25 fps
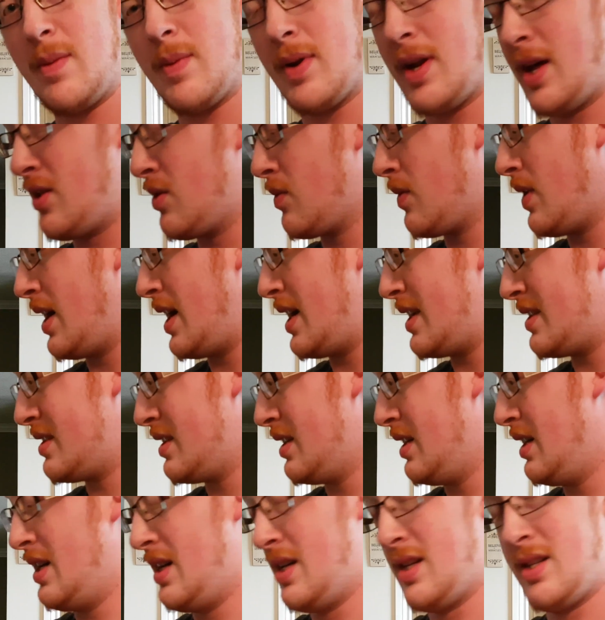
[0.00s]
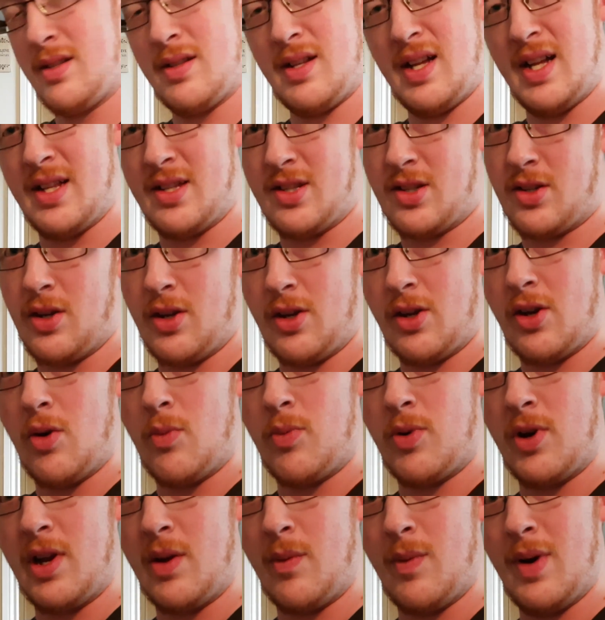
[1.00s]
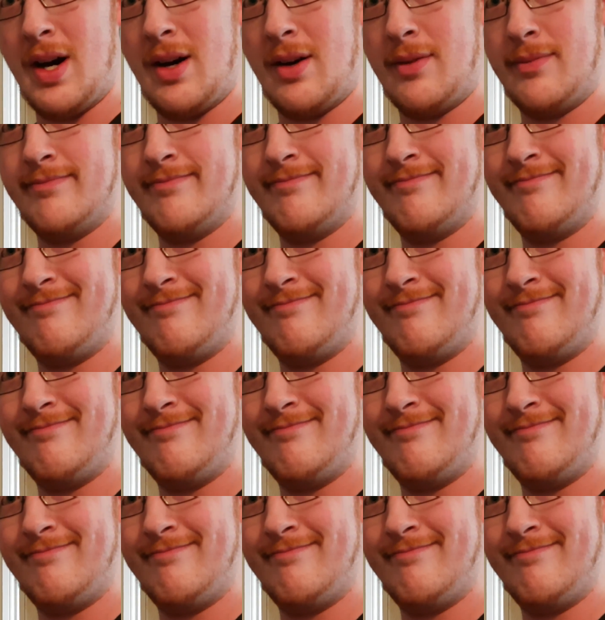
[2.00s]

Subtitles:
but otherwise it's gonna go pretty well.